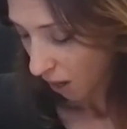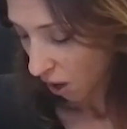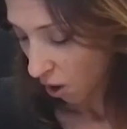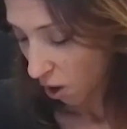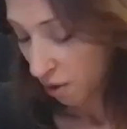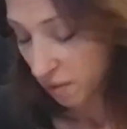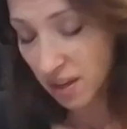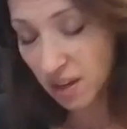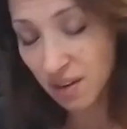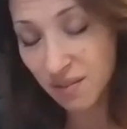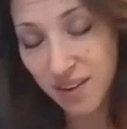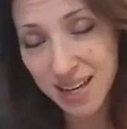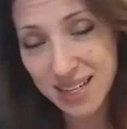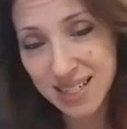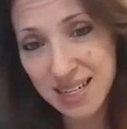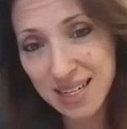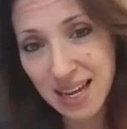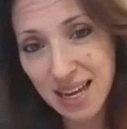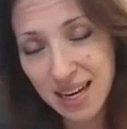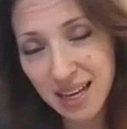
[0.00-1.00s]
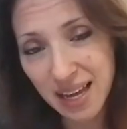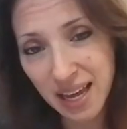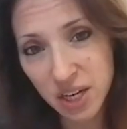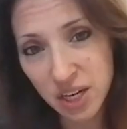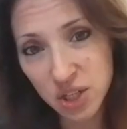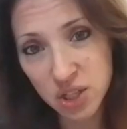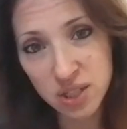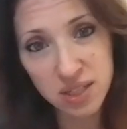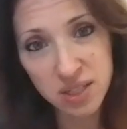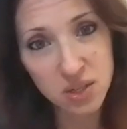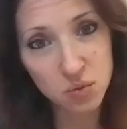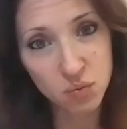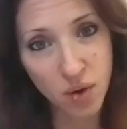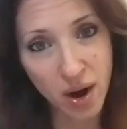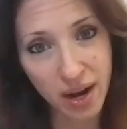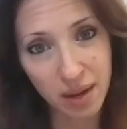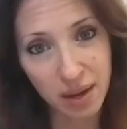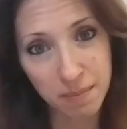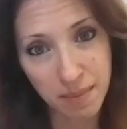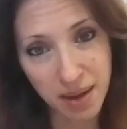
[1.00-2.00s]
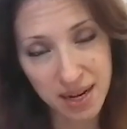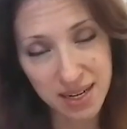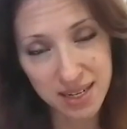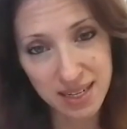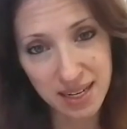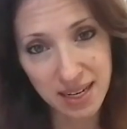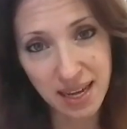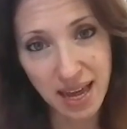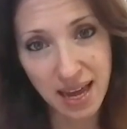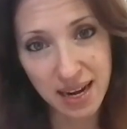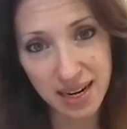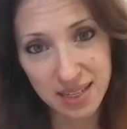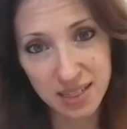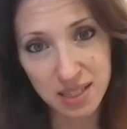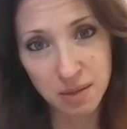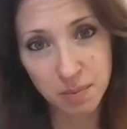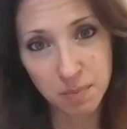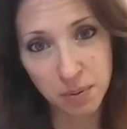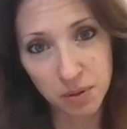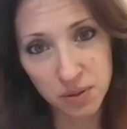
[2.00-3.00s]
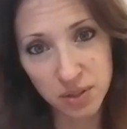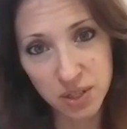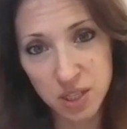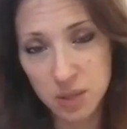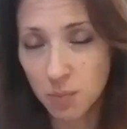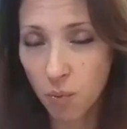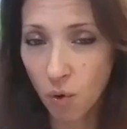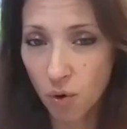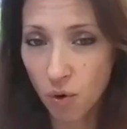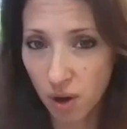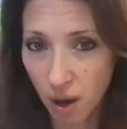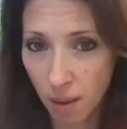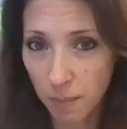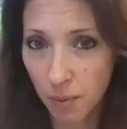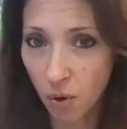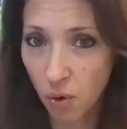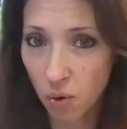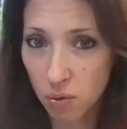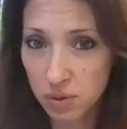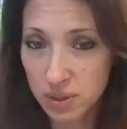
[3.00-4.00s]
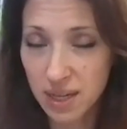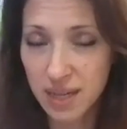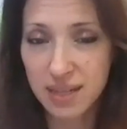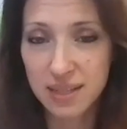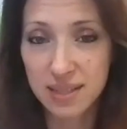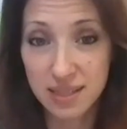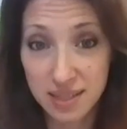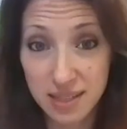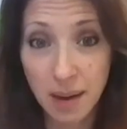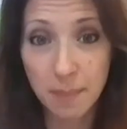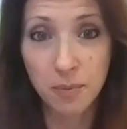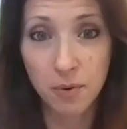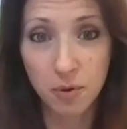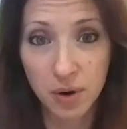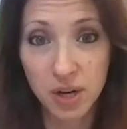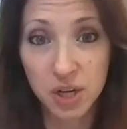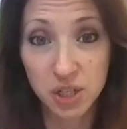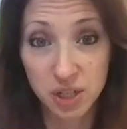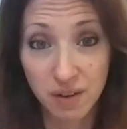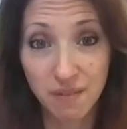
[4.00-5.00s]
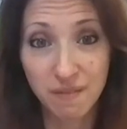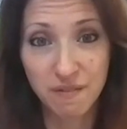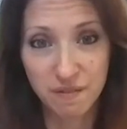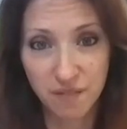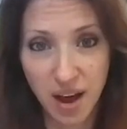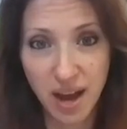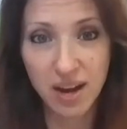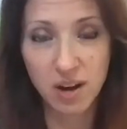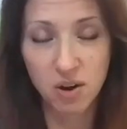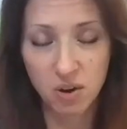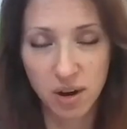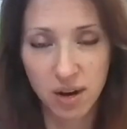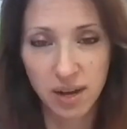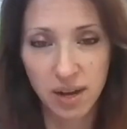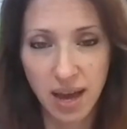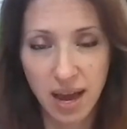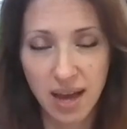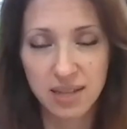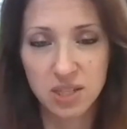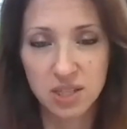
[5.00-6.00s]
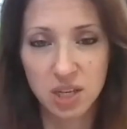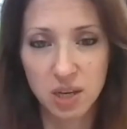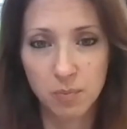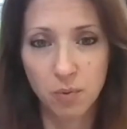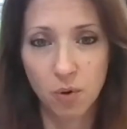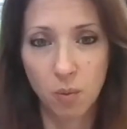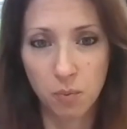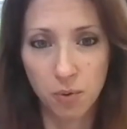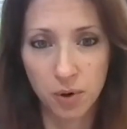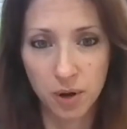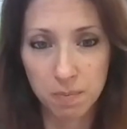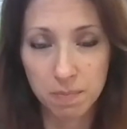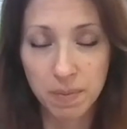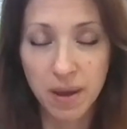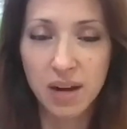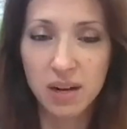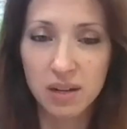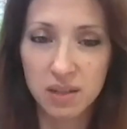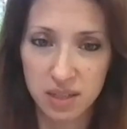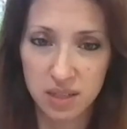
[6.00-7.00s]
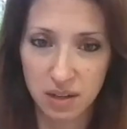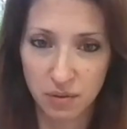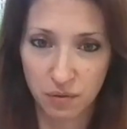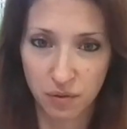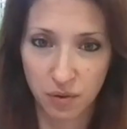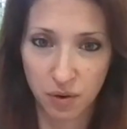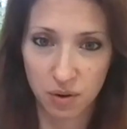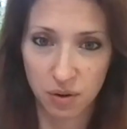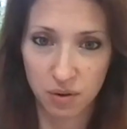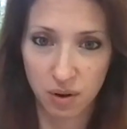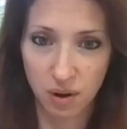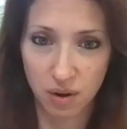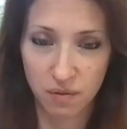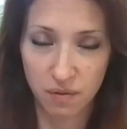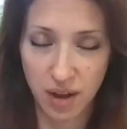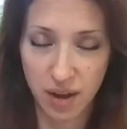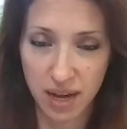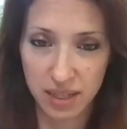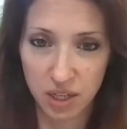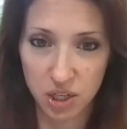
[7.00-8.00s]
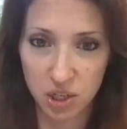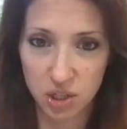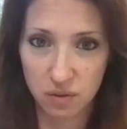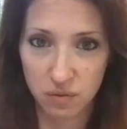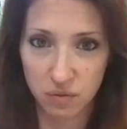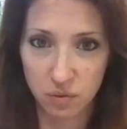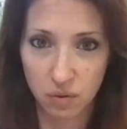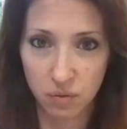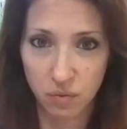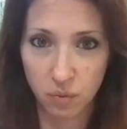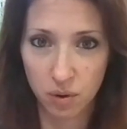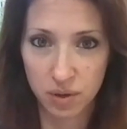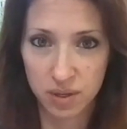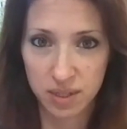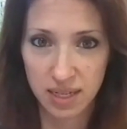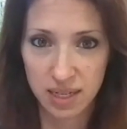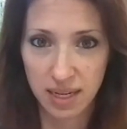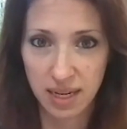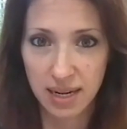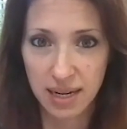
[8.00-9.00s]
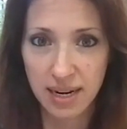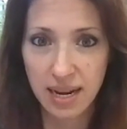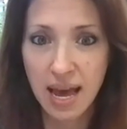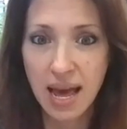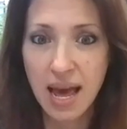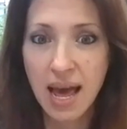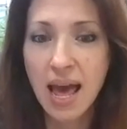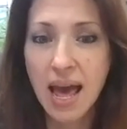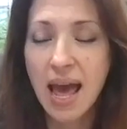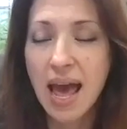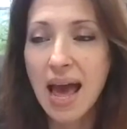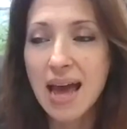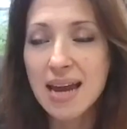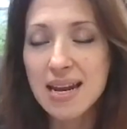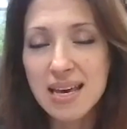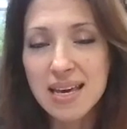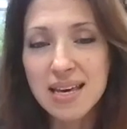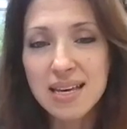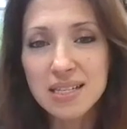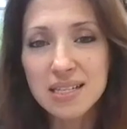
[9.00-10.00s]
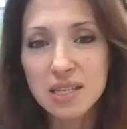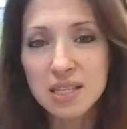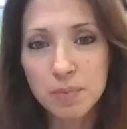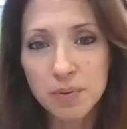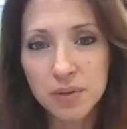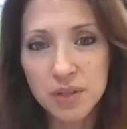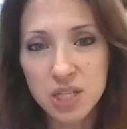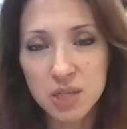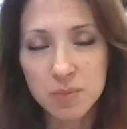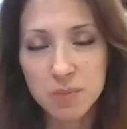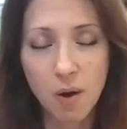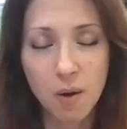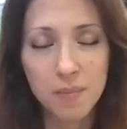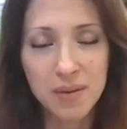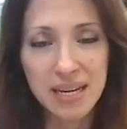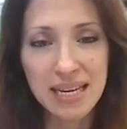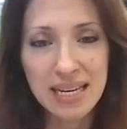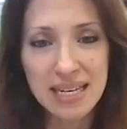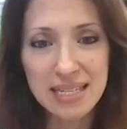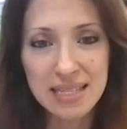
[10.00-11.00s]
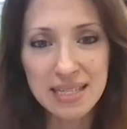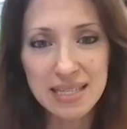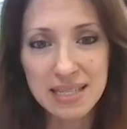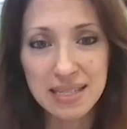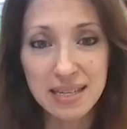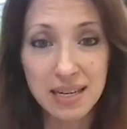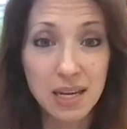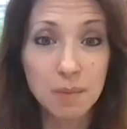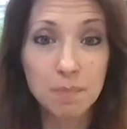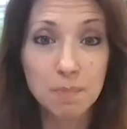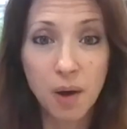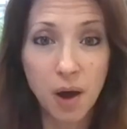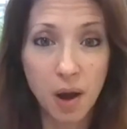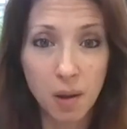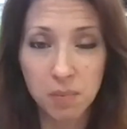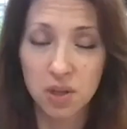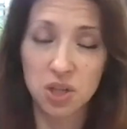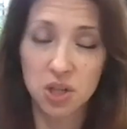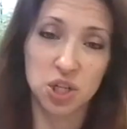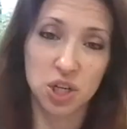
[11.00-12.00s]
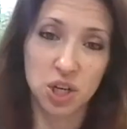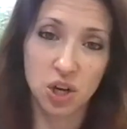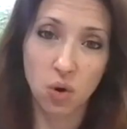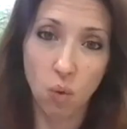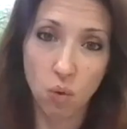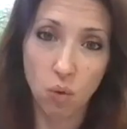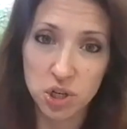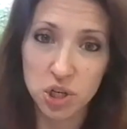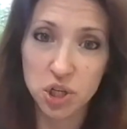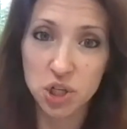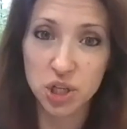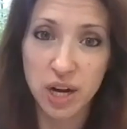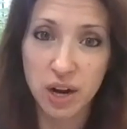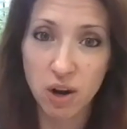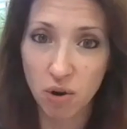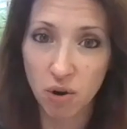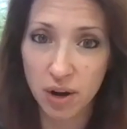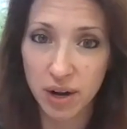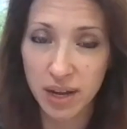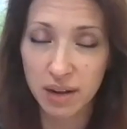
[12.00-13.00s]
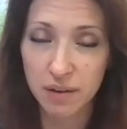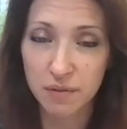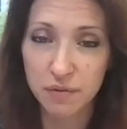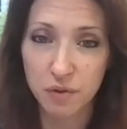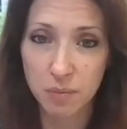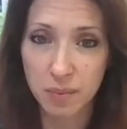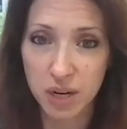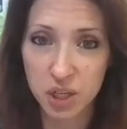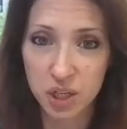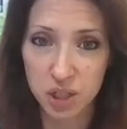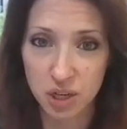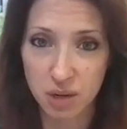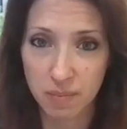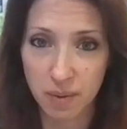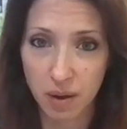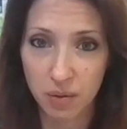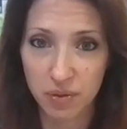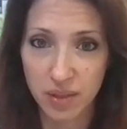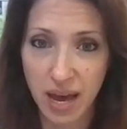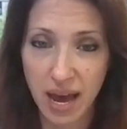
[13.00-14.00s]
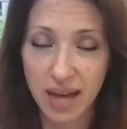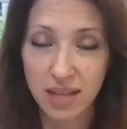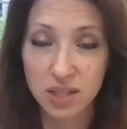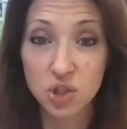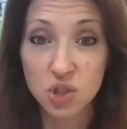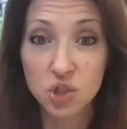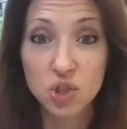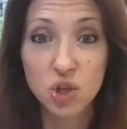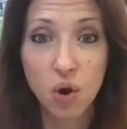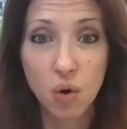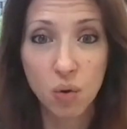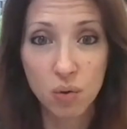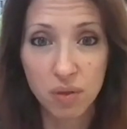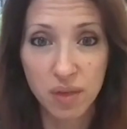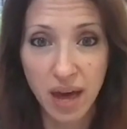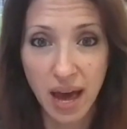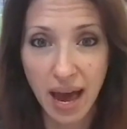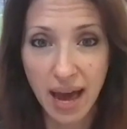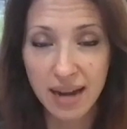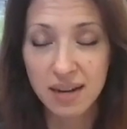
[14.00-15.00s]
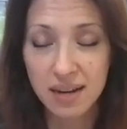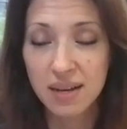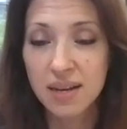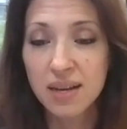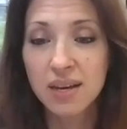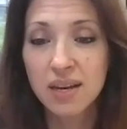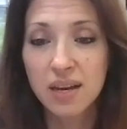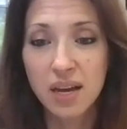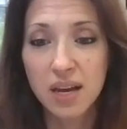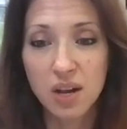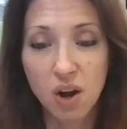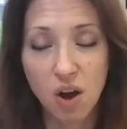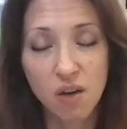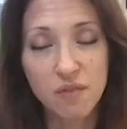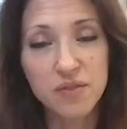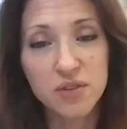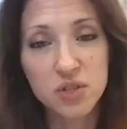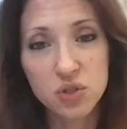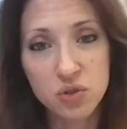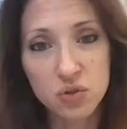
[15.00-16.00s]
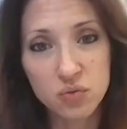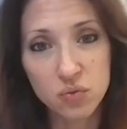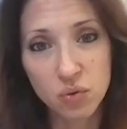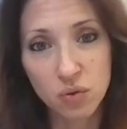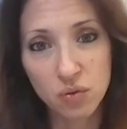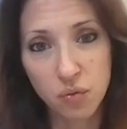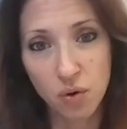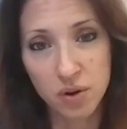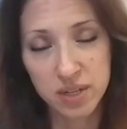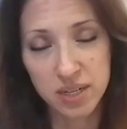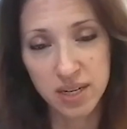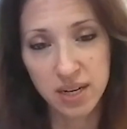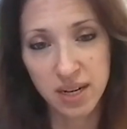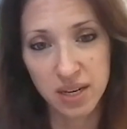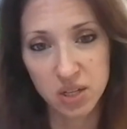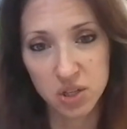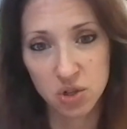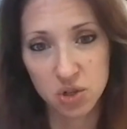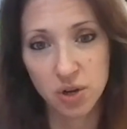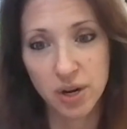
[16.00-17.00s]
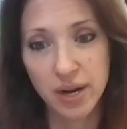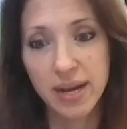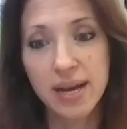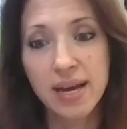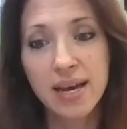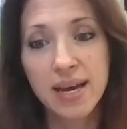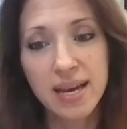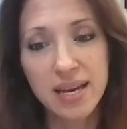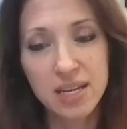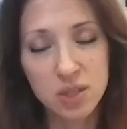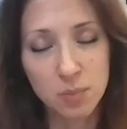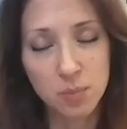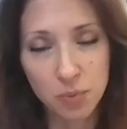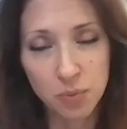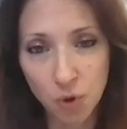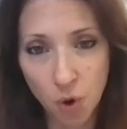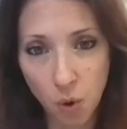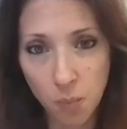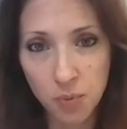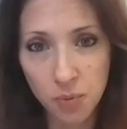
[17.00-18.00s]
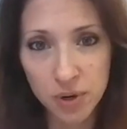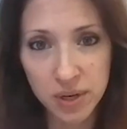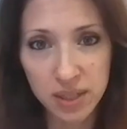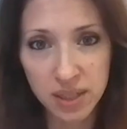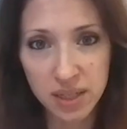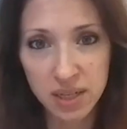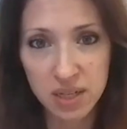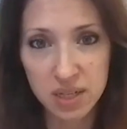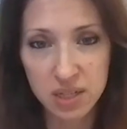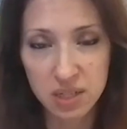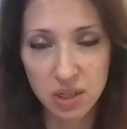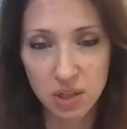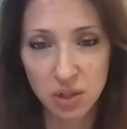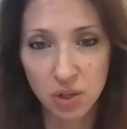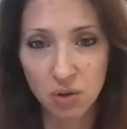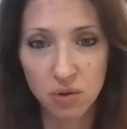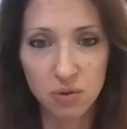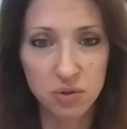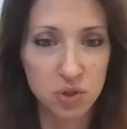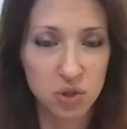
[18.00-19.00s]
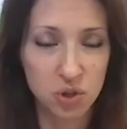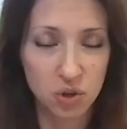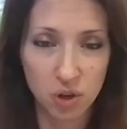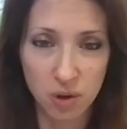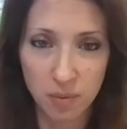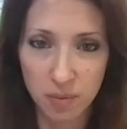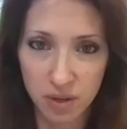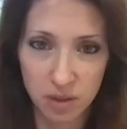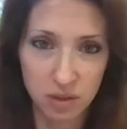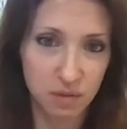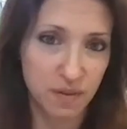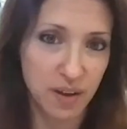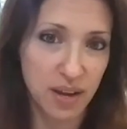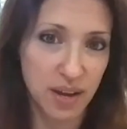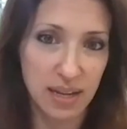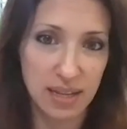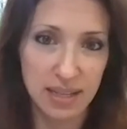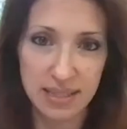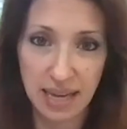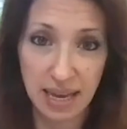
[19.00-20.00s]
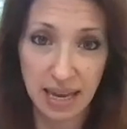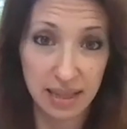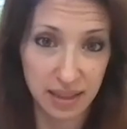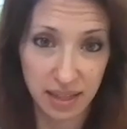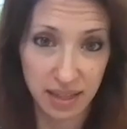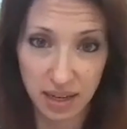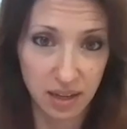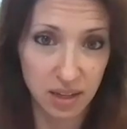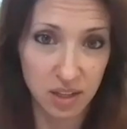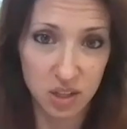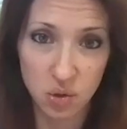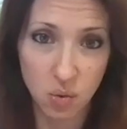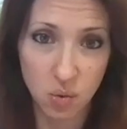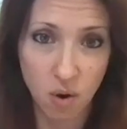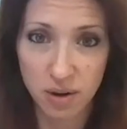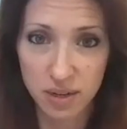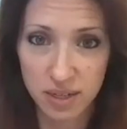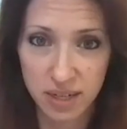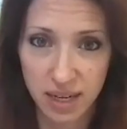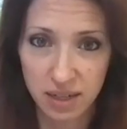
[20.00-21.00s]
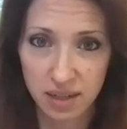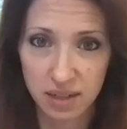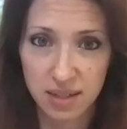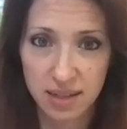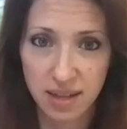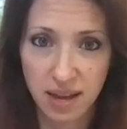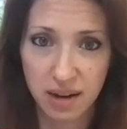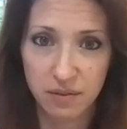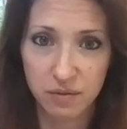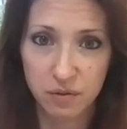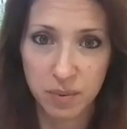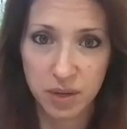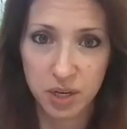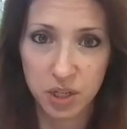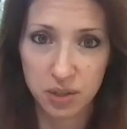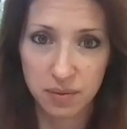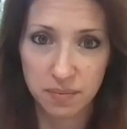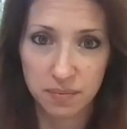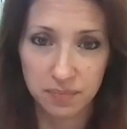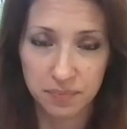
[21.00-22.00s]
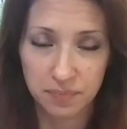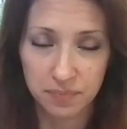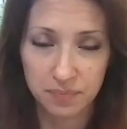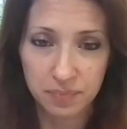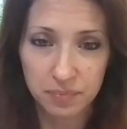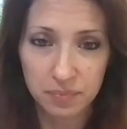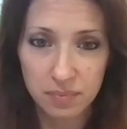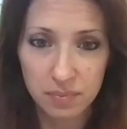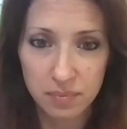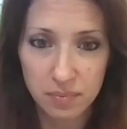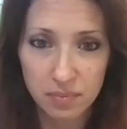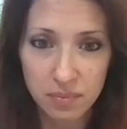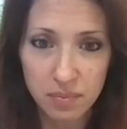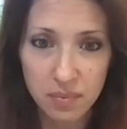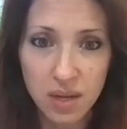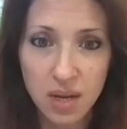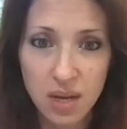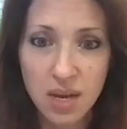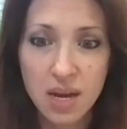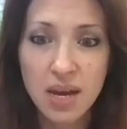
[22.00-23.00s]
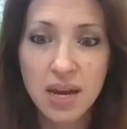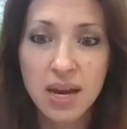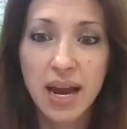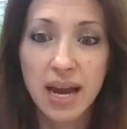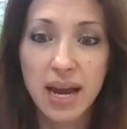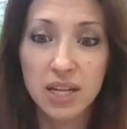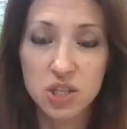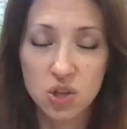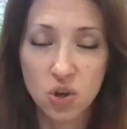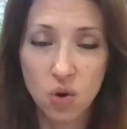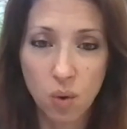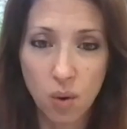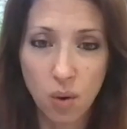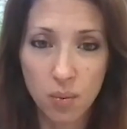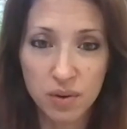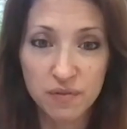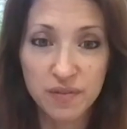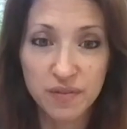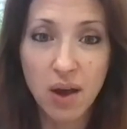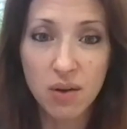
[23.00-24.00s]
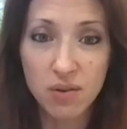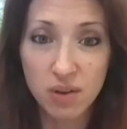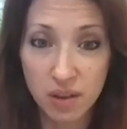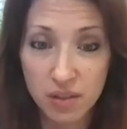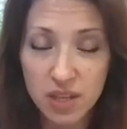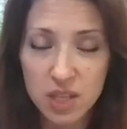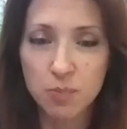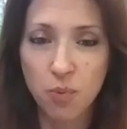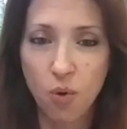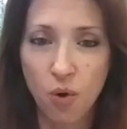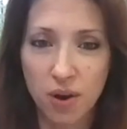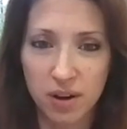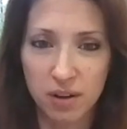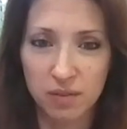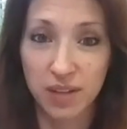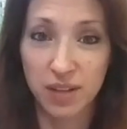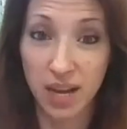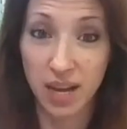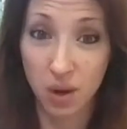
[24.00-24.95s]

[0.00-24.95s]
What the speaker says: Are the investigating agencies recommending, and is the police board upholding, separation, firing as the appropriate penalty for a violation of Rule 14? And is the police department, is the city publishing or sharing information about that so that an officer's Rule 14 history is appropriately disclosed to criminal defendants and litigants who are entitled to that information? And so what we found on this point of